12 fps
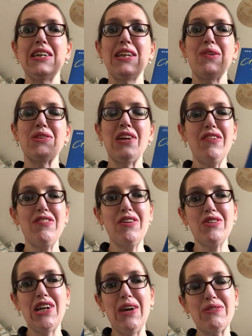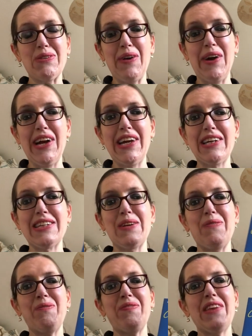There was no real chapter breaks.
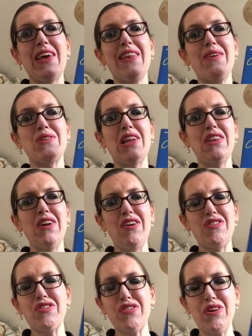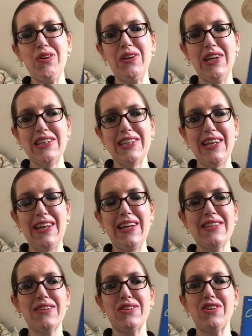There was a lot of crudeness in
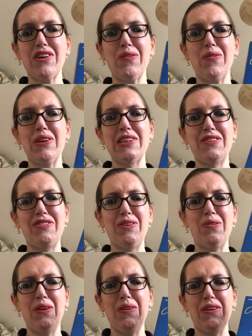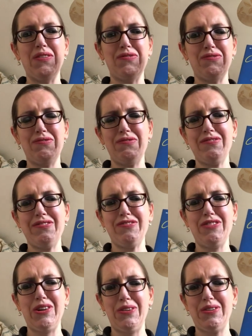this. The trigger warning is if you want a lot of
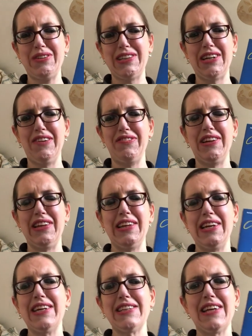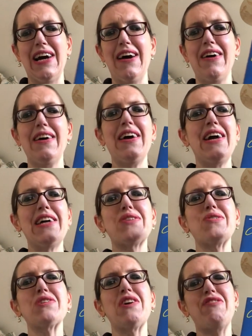rude stuff, then it's that. It's
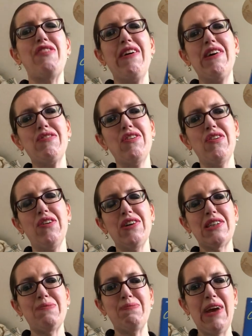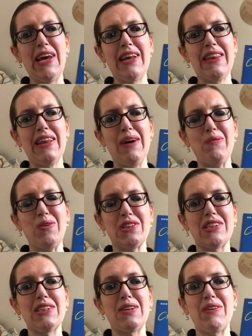also very raw. And to me, that
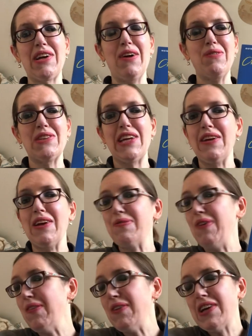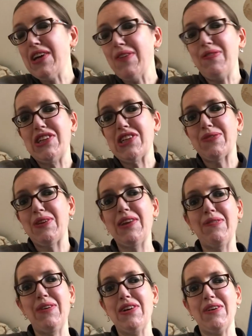wasn't something I was... It probably could be just the
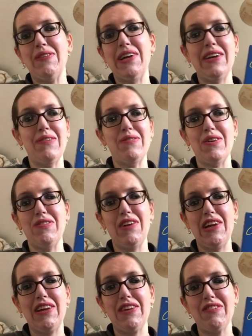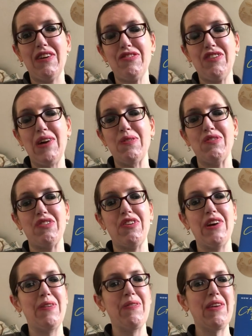mood I'm in. I'm not really in the right frame for
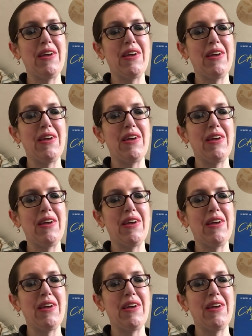it.